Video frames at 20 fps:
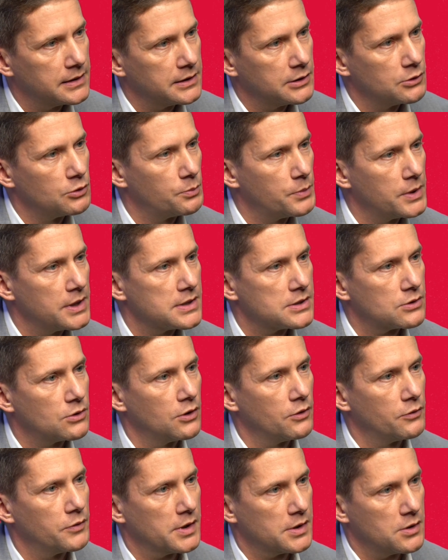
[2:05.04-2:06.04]
the European
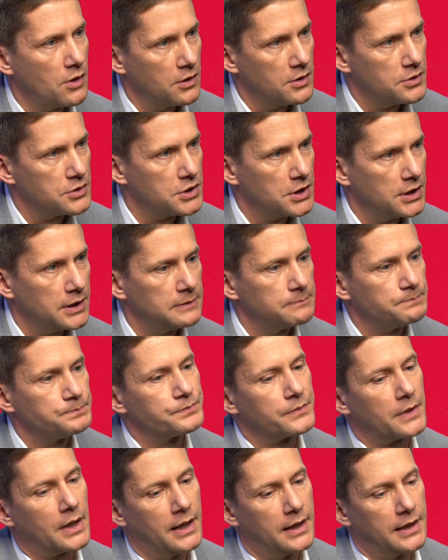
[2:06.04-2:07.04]
School of Radiology
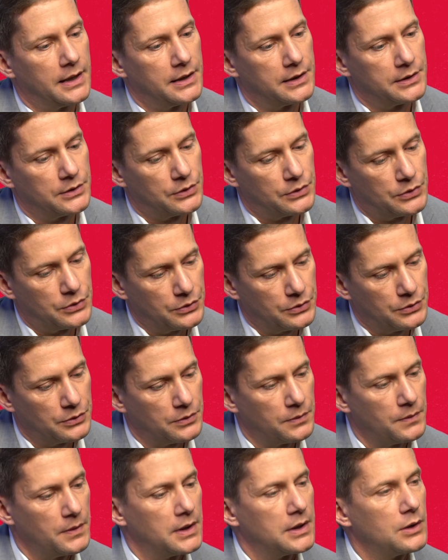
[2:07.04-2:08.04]

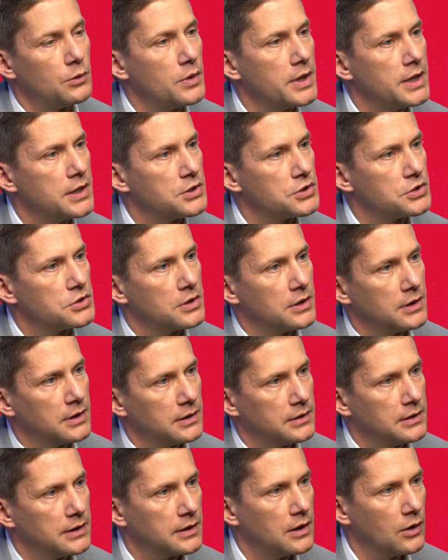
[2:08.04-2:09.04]
to reach
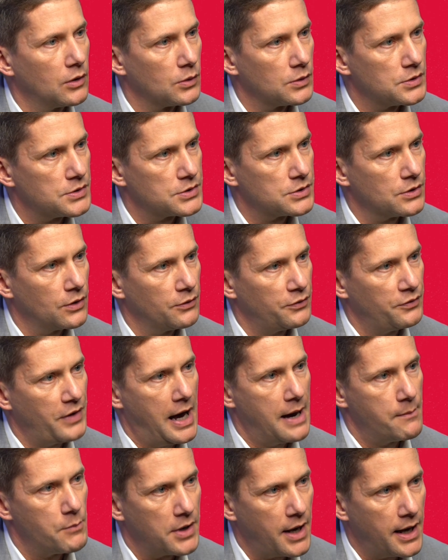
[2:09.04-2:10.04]
the goals of
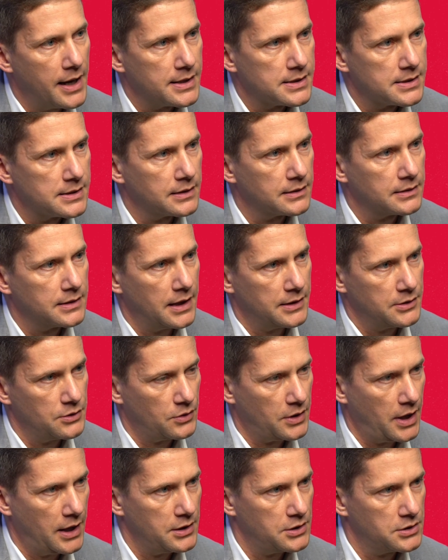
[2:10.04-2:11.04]
harmonizing the
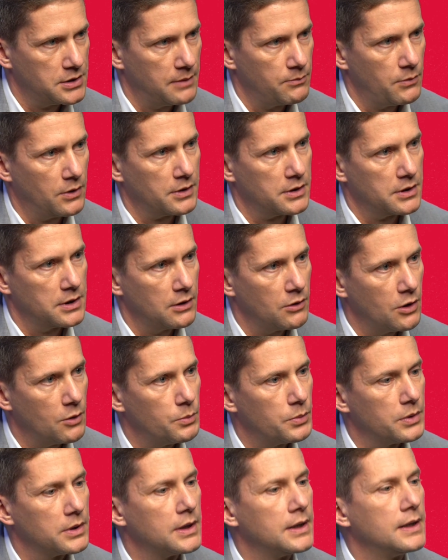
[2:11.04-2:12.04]
education among
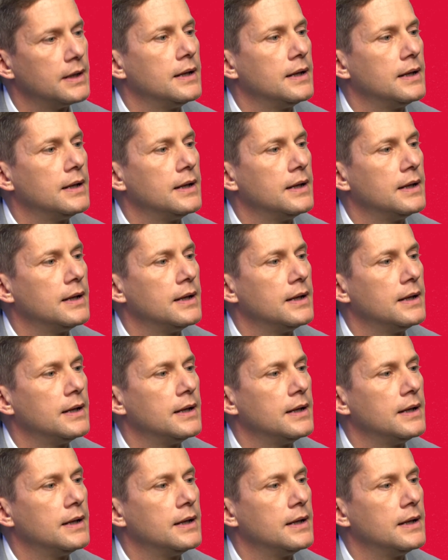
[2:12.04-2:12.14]
Europe